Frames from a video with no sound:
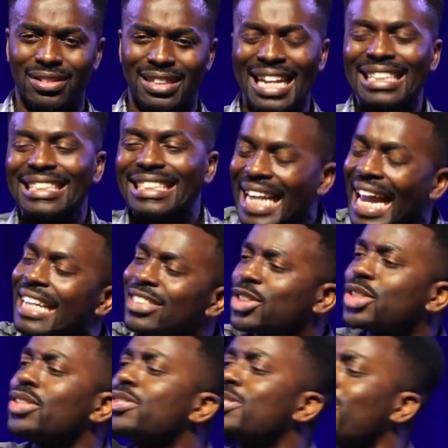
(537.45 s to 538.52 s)
the
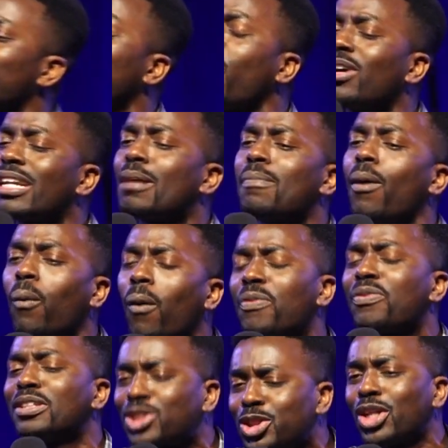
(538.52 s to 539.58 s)
intentions of God about what
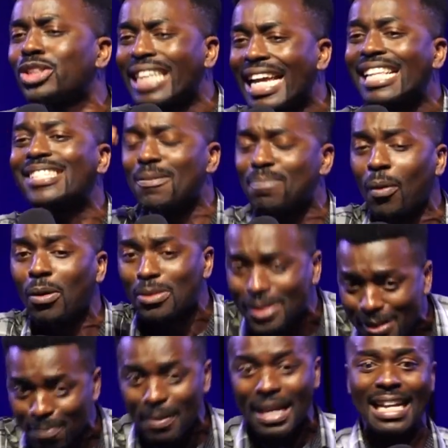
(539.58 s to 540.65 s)
the church is supposed
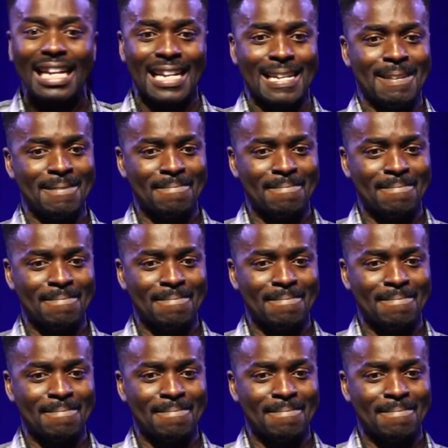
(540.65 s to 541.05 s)
to be.